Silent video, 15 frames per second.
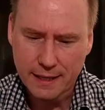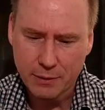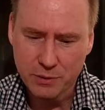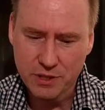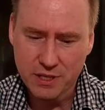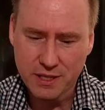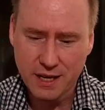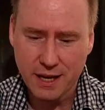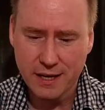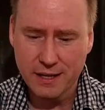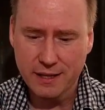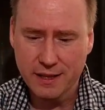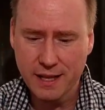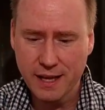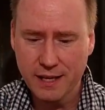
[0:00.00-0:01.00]
it was
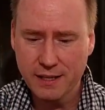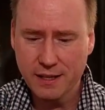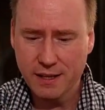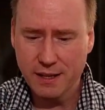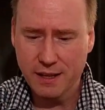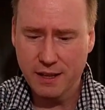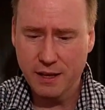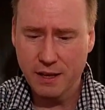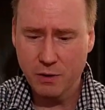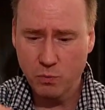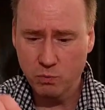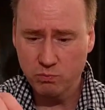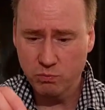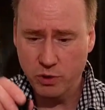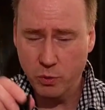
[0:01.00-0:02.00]
decided that
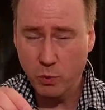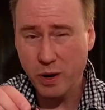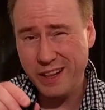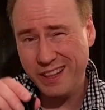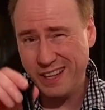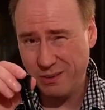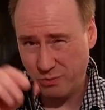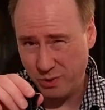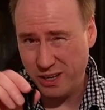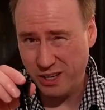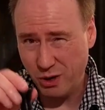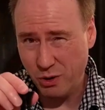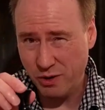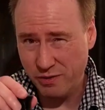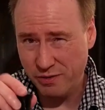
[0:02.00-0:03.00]
the one that
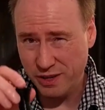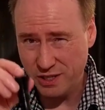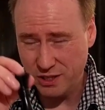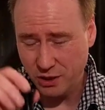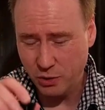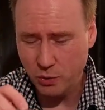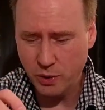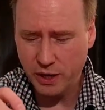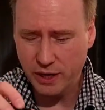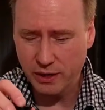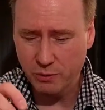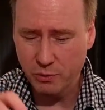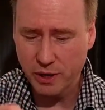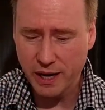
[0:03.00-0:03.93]
we know of as the queen